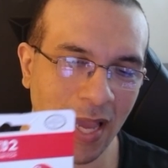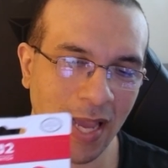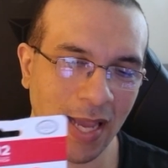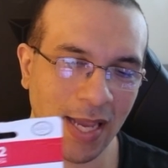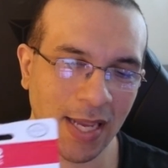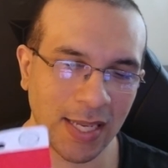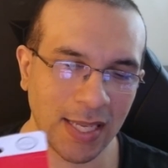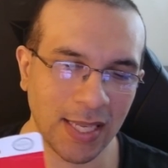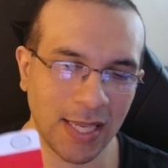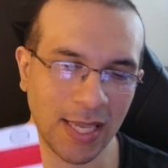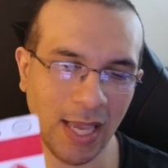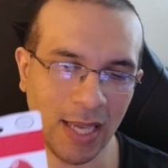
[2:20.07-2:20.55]

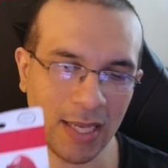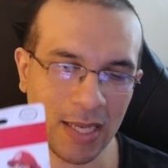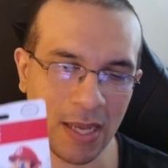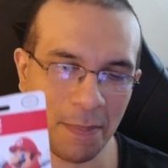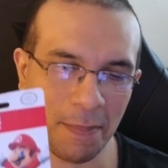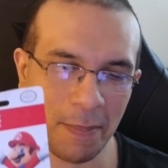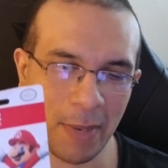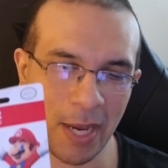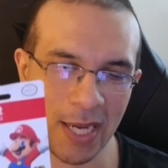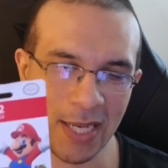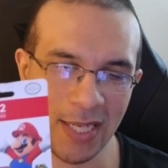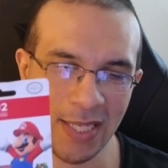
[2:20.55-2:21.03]

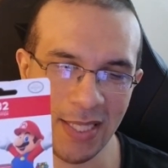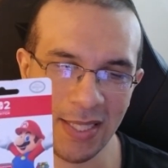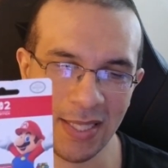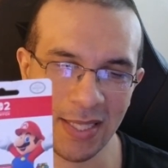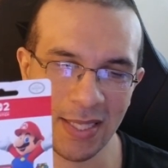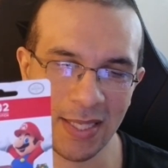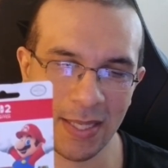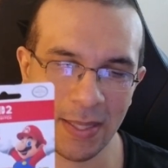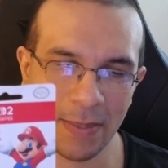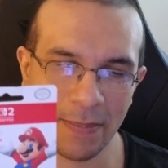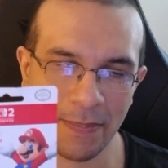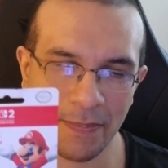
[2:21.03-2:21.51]
gigabytes,
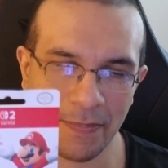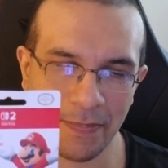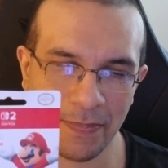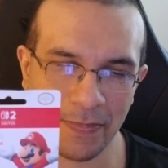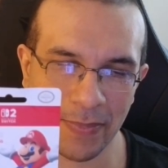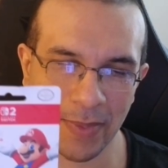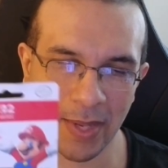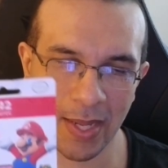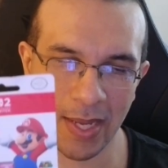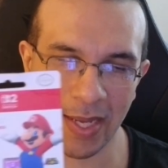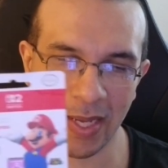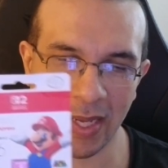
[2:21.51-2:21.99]

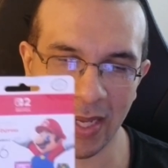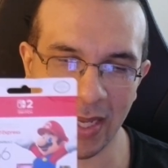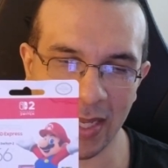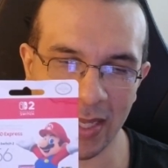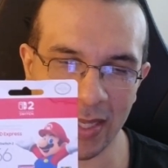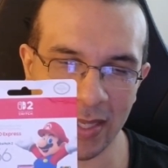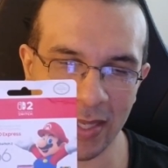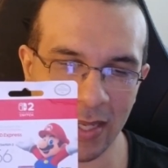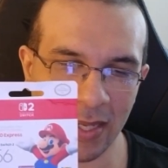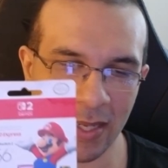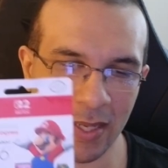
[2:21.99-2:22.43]
and